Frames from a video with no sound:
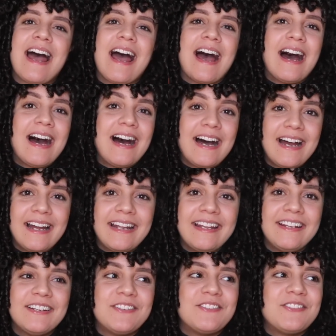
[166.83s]

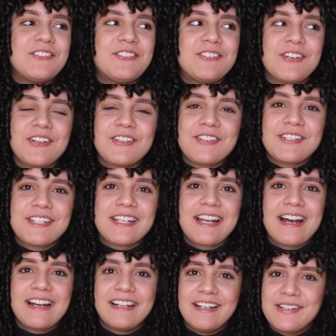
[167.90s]
I just
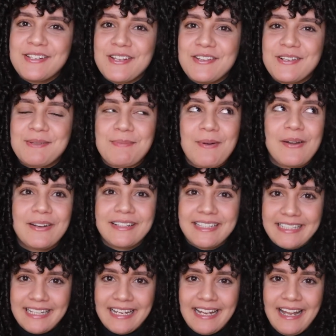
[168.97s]
got into this product
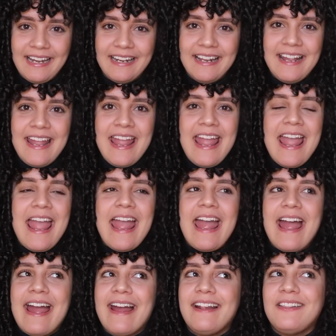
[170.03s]
again
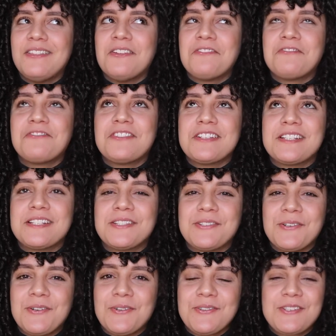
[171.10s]
and the
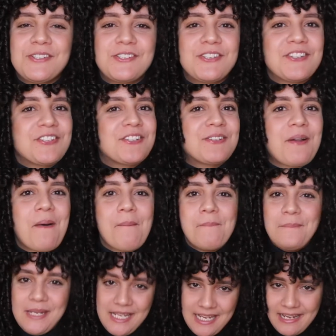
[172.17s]
results just
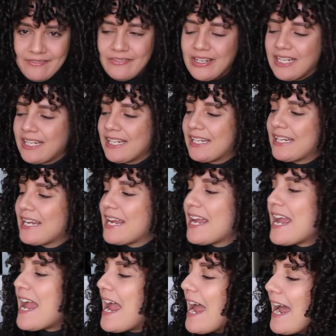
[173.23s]
be giving
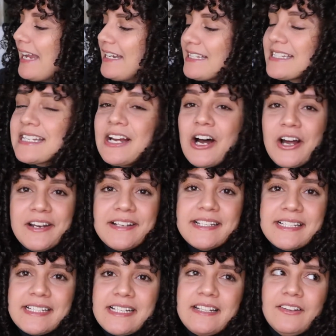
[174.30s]
and it's
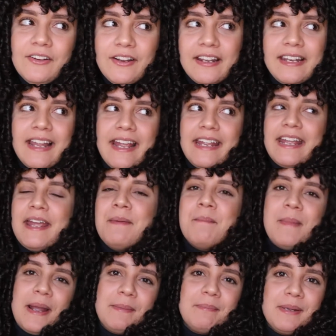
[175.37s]
honestly looking like it
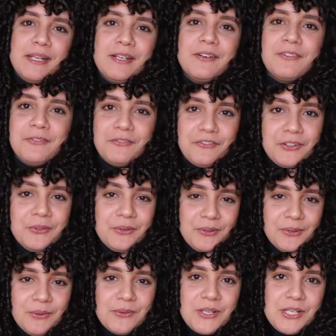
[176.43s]
might be a real
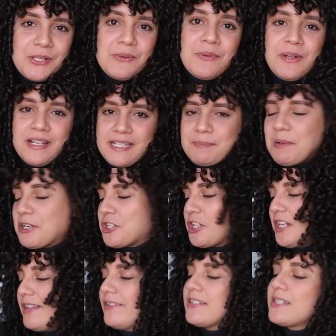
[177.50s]
gold tool
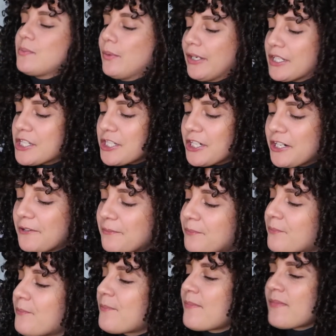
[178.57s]
especially this winter
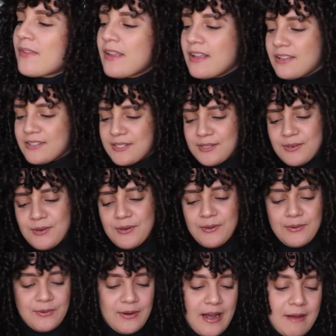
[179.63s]

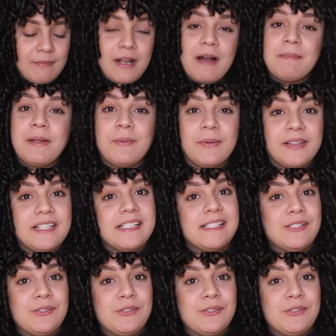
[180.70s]
so i'm coming with this